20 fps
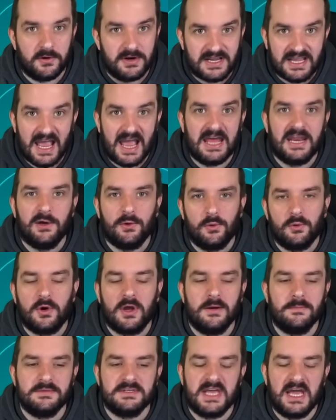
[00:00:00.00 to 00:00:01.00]
Again, it all
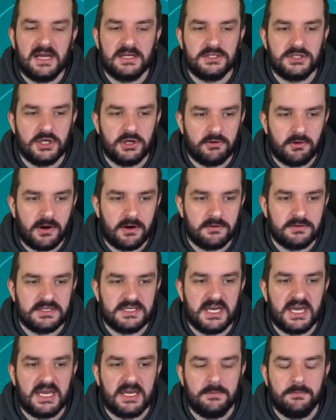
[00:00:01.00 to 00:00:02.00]
comes down to your own
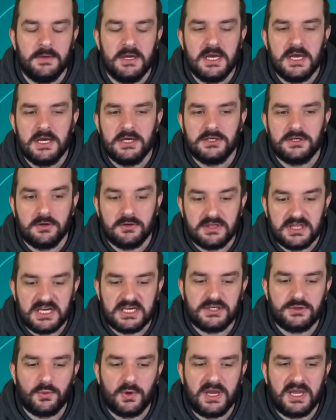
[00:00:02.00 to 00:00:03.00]
team. So
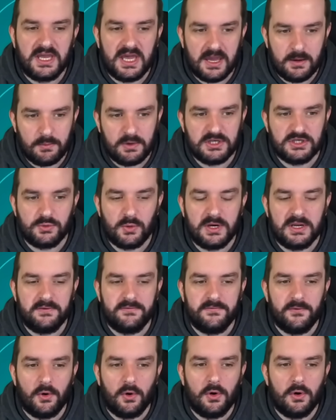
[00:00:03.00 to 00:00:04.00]
this week, game week
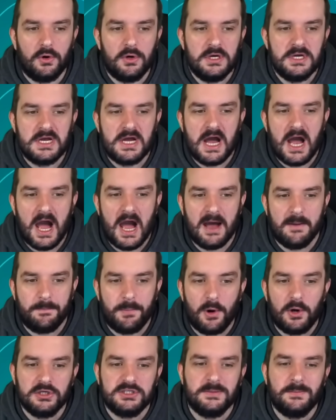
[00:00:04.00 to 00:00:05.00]
24,
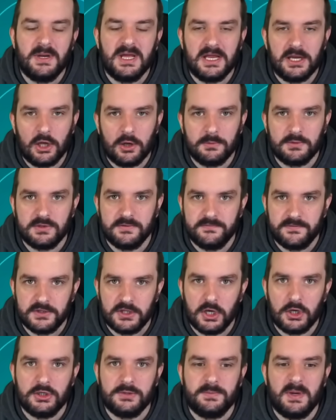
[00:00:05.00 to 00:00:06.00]
possibly an option for
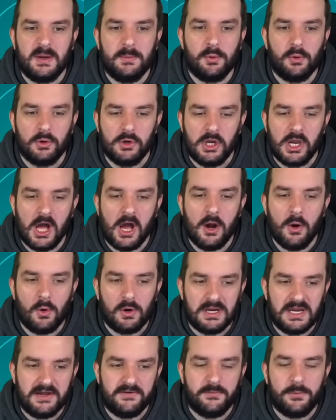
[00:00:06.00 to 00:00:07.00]
those people low
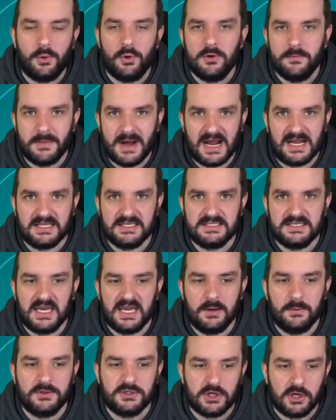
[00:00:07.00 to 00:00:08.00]
on Liverpool and Man
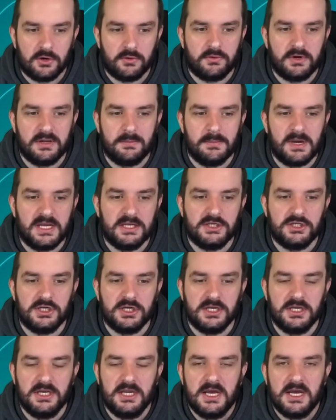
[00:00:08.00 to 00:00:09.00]
City, which I already
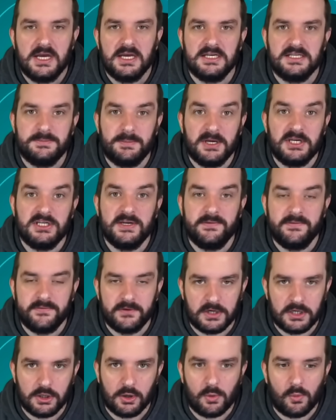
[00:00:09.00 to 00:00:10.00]
mentioned, especially if you've
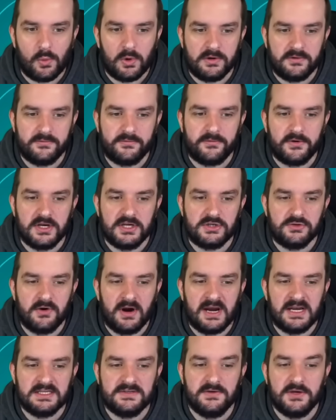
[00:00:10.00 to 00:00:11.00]
only got one free
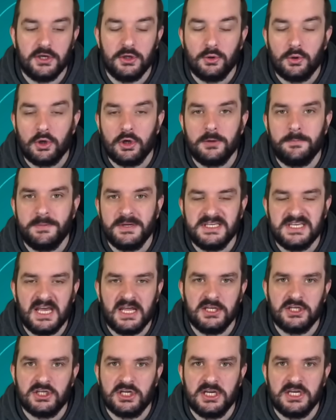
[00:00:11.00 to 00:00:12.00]
transfer. You could
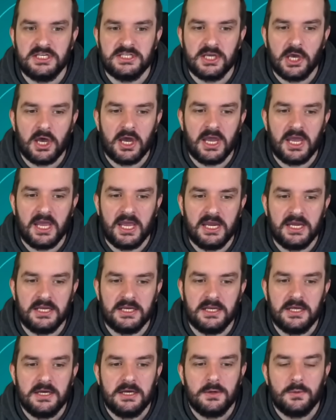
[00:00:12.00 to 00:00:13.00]
potentially tie it
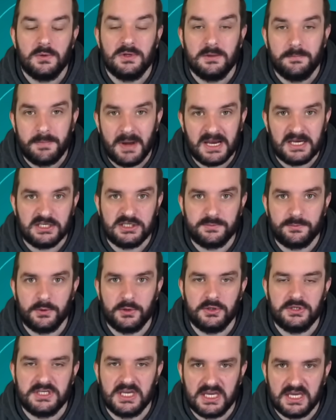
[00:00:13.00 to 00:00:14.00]
in with a bench
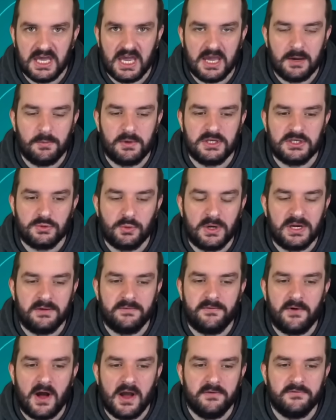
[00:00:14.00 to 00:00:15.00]
boost in game week
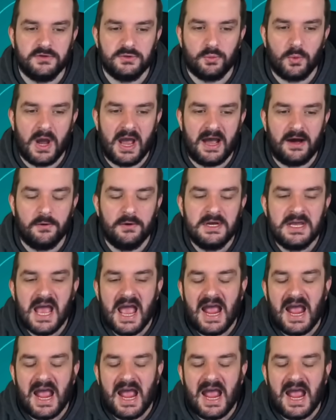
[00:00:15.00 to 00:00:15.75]
25 as well.